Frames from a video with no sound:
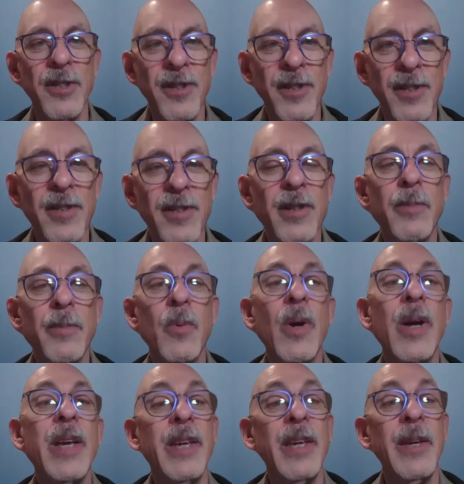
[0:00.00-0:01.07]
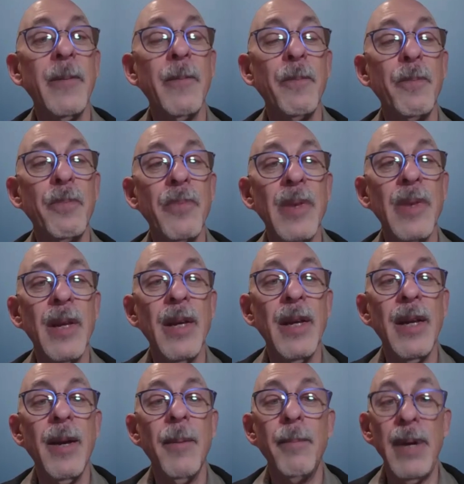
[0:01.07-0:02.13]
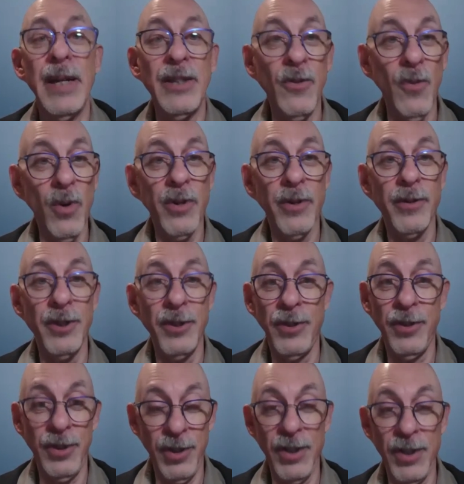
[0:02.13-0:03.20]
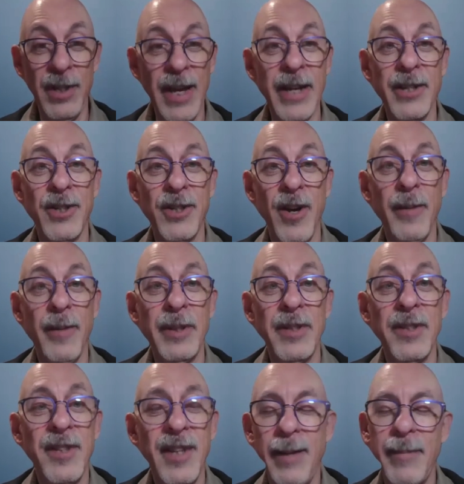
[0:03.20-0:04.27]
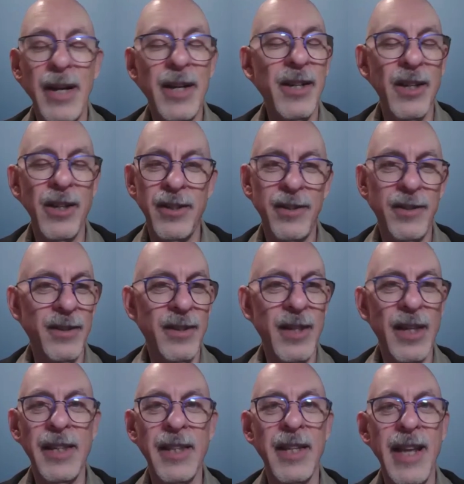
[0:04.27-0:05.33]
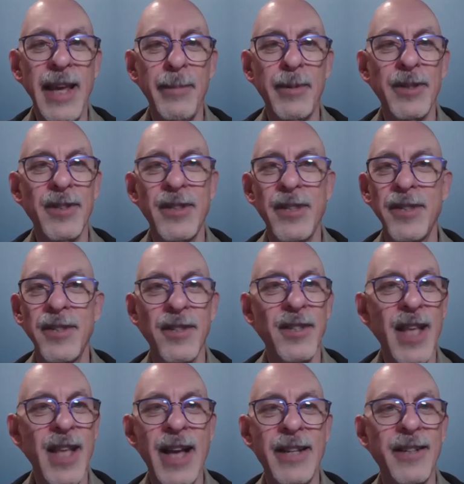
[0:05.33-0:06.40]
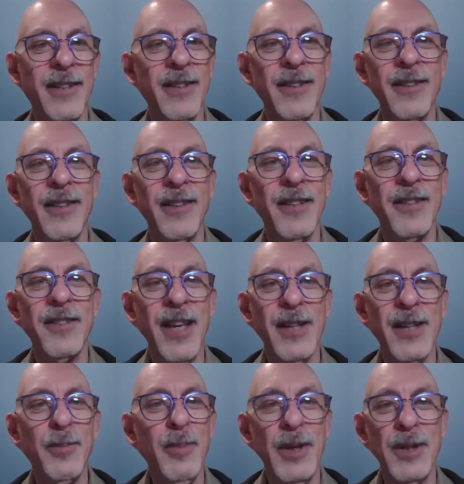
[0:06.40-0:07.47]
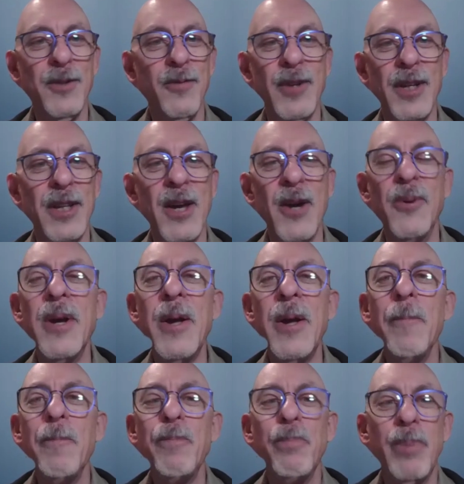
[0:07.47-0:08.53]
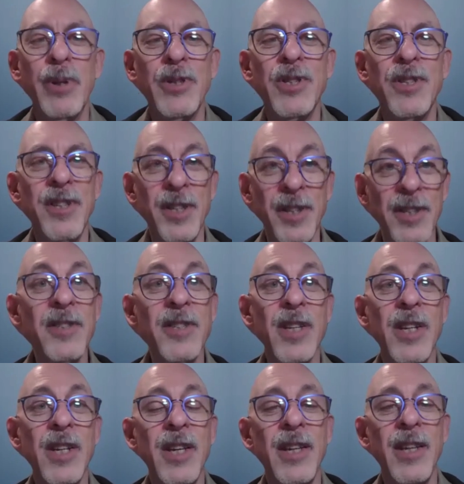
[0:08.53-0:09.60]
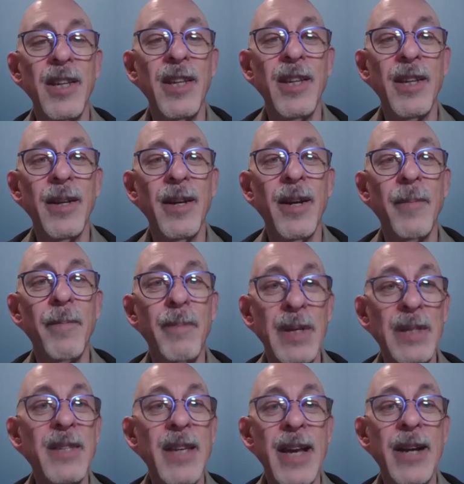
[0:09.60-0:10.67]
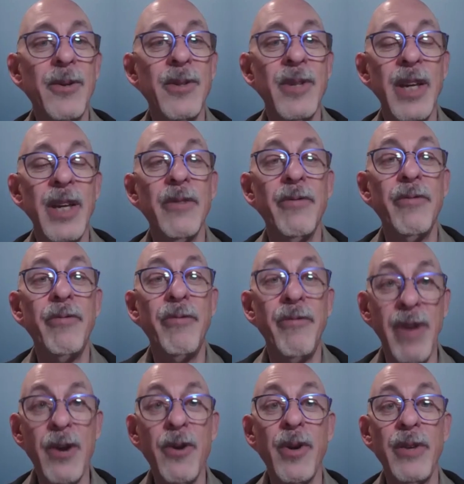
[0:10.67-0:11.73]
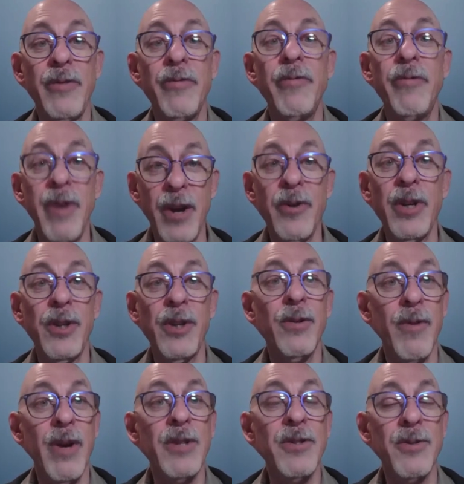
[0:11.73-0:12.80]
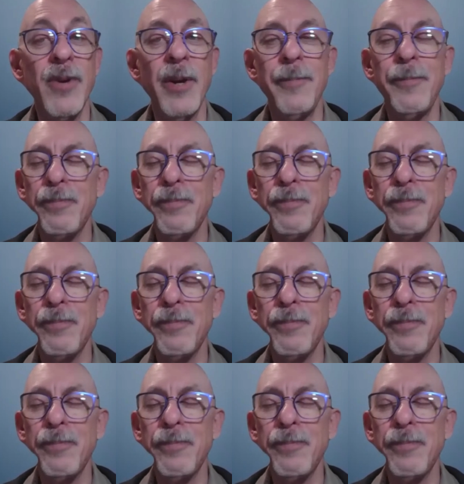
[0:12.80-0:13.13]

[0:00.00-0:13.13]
to slip away. My daughter just got a job in the city. I'm not going to tell you the name because this is not a sales pitch video, but she's in the city, Midtown, in a very, very good restaurant.